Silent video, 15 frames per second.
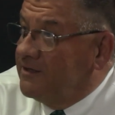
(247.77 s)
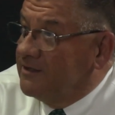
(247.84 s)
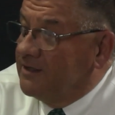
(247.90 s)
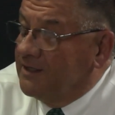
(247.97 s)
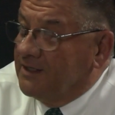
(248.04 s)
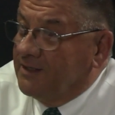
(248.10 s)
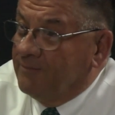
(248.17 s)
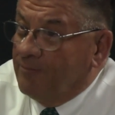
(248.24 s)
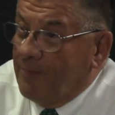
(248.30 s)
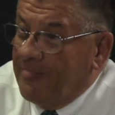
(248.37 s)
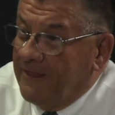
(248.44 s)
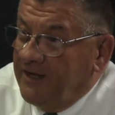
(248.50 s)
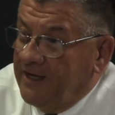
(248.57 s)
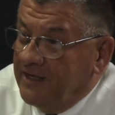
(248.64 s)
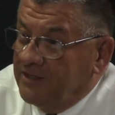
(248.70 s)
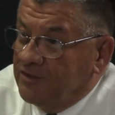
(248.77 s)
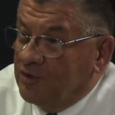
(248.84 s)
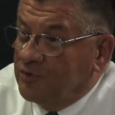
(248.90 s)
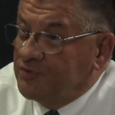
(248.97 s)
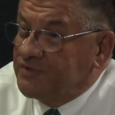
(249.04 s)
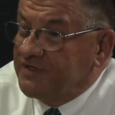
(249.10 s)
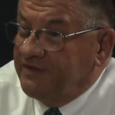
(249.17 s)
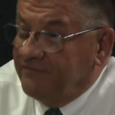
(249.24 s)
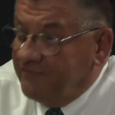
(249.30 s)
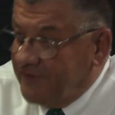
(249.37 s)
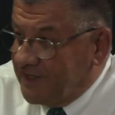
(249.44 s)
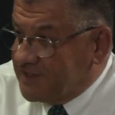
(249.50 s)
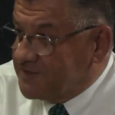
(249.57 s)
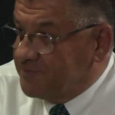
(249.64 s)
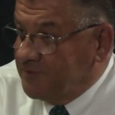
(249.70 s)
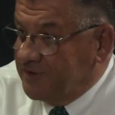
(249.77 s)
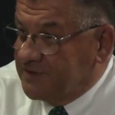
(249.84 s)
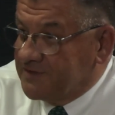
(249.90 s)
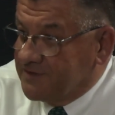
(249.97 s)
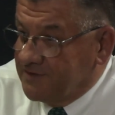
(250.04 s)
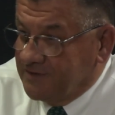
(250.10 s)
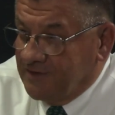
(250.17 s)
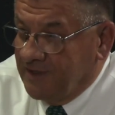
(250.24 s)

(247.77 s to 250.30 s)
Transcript: And those investments